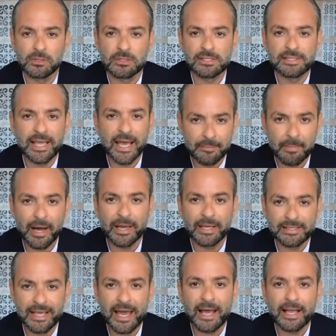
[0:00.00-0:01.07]
there must
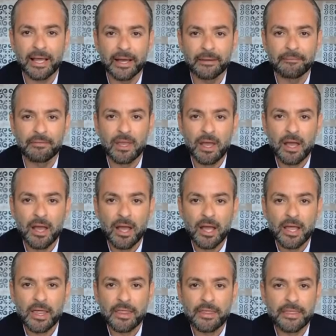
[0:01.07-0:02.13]
be a great deal
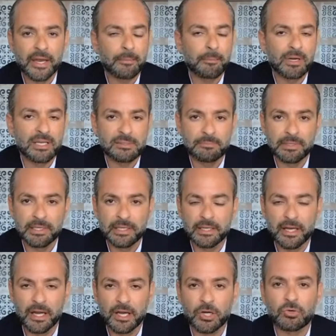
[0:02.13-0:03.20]
of frustration,
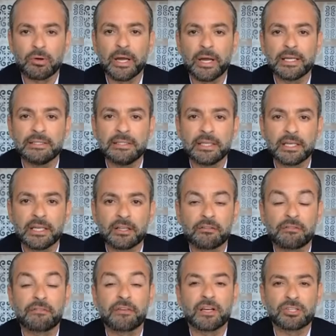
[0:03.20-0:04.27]
to say the
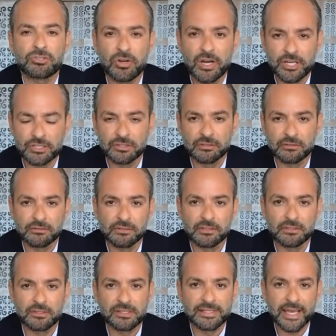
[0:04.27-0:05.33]
least, given
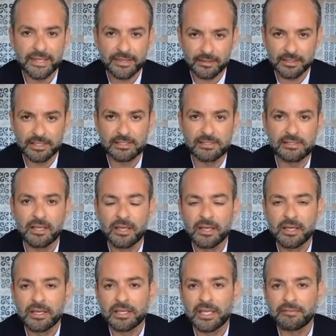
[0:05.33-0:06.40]
what's materialized in the
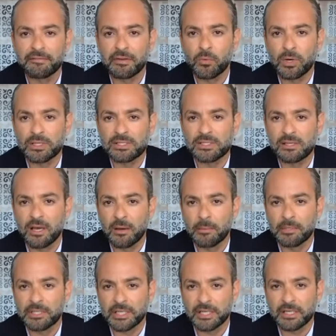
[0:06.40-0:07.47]
past 48
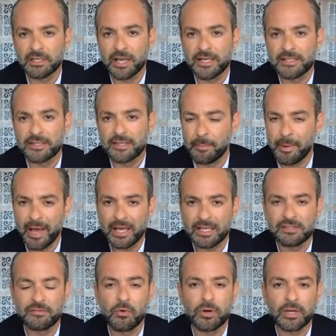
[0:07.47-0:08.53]
hours
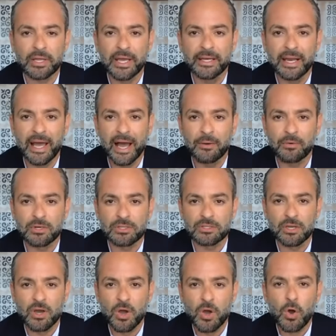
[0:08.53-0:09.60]
Washington, the Biden
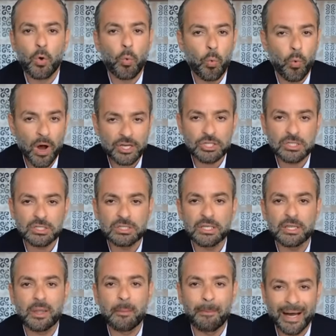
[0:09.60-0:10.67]
administration, does
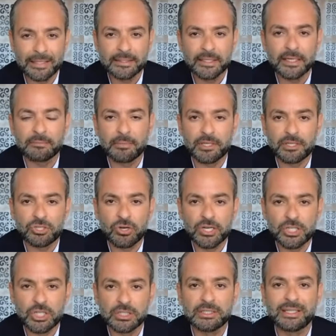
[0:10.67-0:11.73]
not need that kind
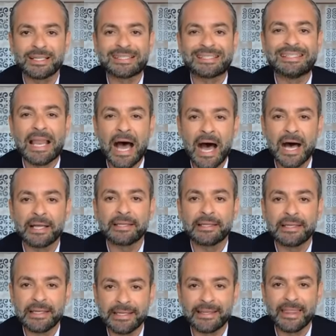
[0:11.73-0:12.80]
of escalation
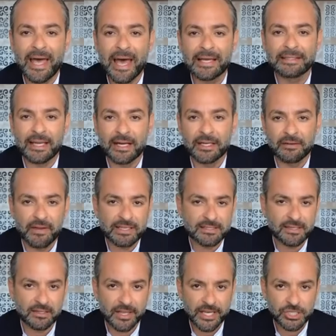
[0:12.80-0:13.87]
in the Middle
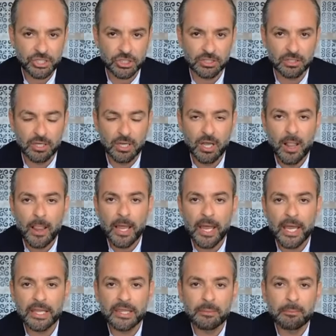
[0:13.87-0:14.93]
East in an election
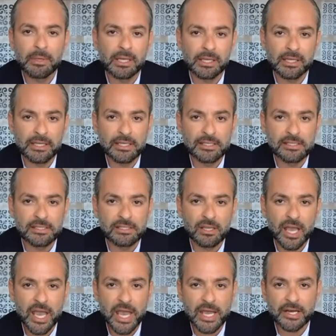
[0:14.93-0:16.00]
year when we're three
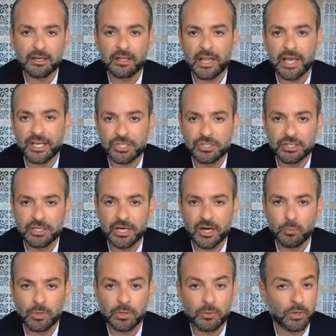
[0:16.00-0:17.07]
months away and there's just
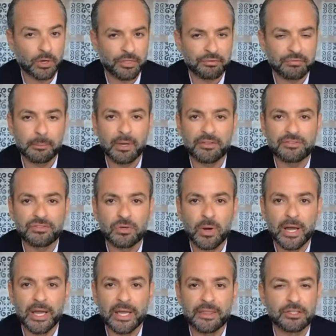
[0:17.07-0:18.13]
so much happening
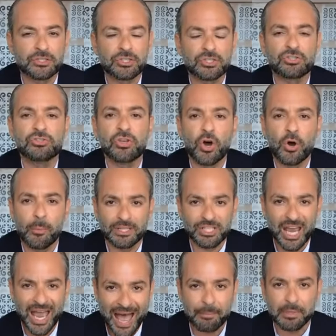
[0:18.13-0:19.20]
in domestic uh,
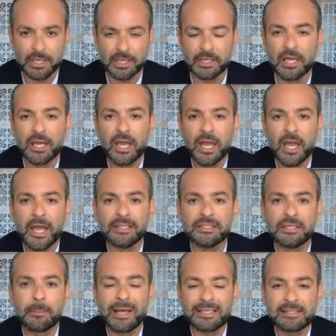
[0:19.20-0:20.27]
uh, domestic
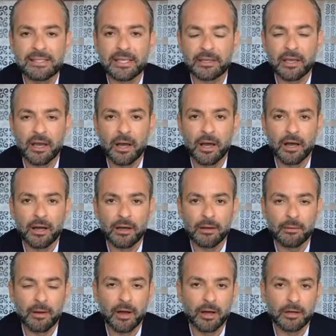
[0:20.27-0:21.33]
U.S. politics.
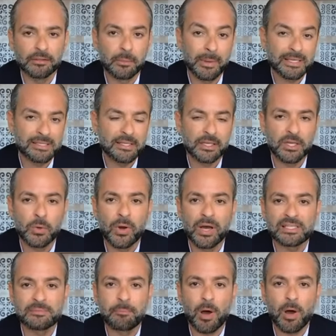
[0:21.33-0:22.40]
But I do
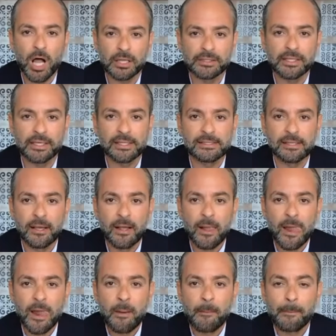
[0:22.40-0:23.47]
think that
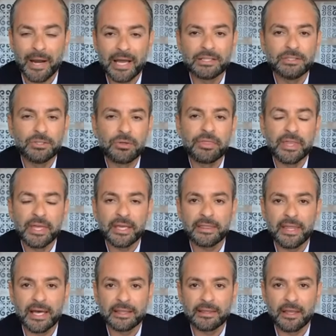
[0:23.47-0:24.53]
this is a good
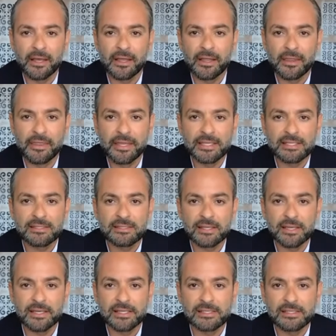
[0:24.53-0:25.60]
example of the
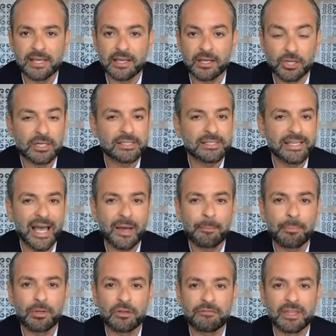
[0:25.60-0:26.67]
limitations that
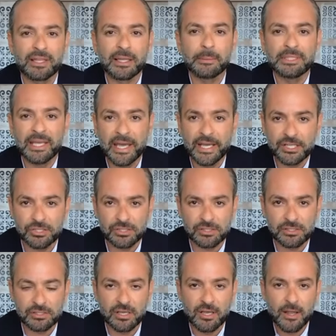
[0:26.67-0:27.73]
Washington has in
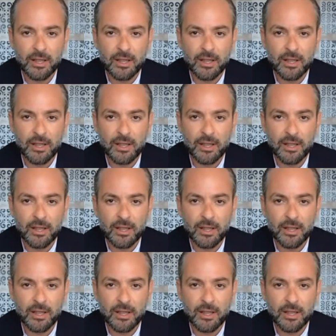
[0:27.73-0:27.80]
terms